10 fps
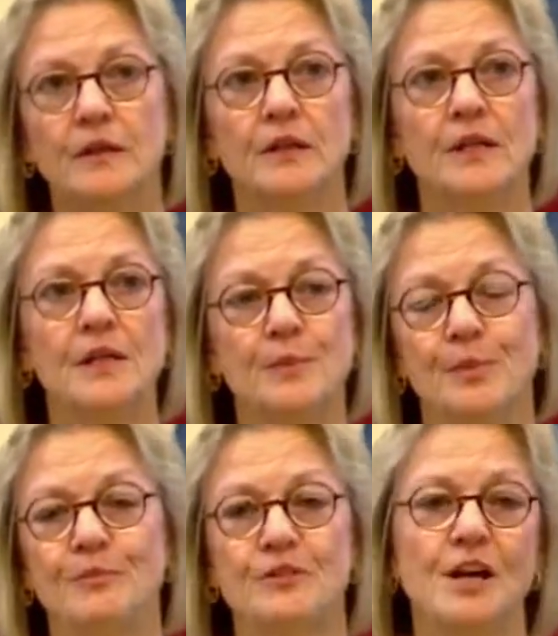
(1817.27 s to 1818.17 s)
keep
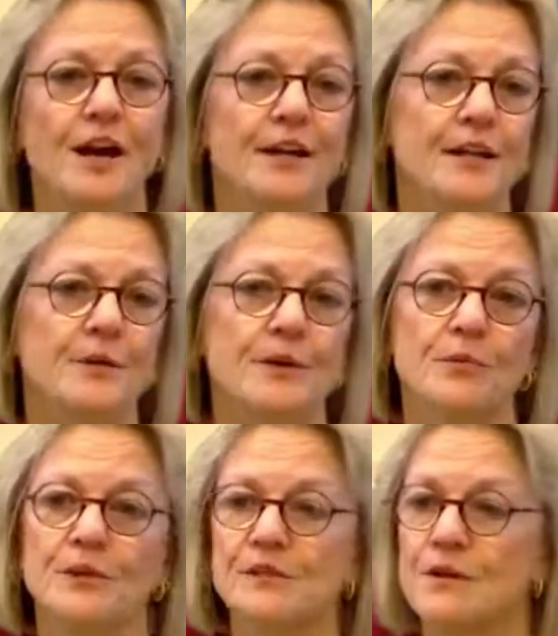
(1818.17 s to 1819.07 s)
tidy with
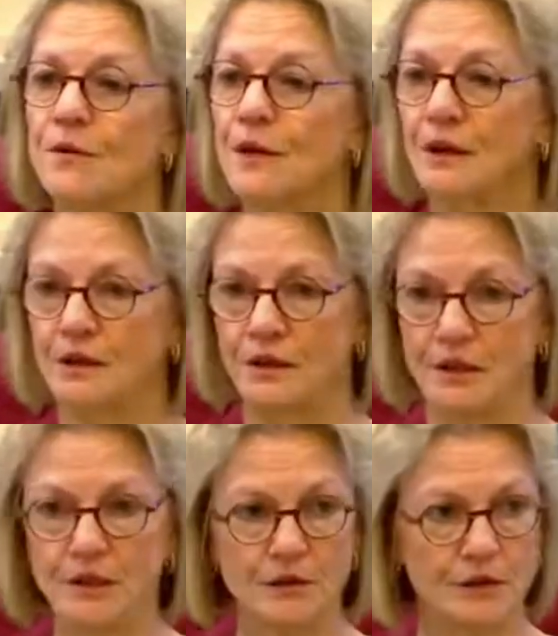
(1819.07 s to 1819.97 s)
what's going on
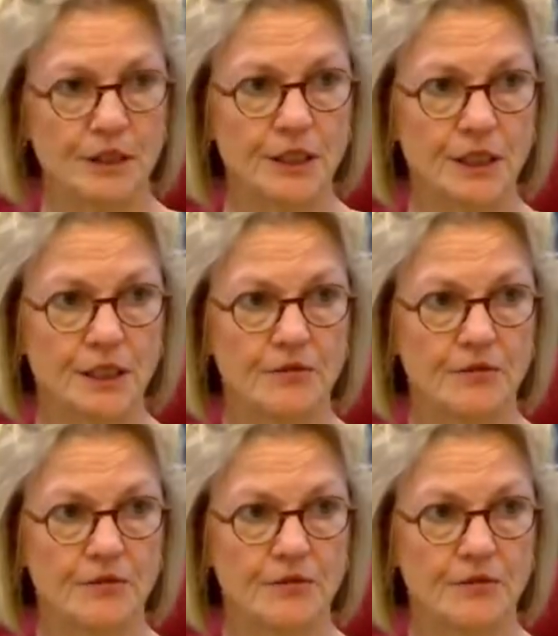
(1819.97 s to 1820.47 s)
in Erie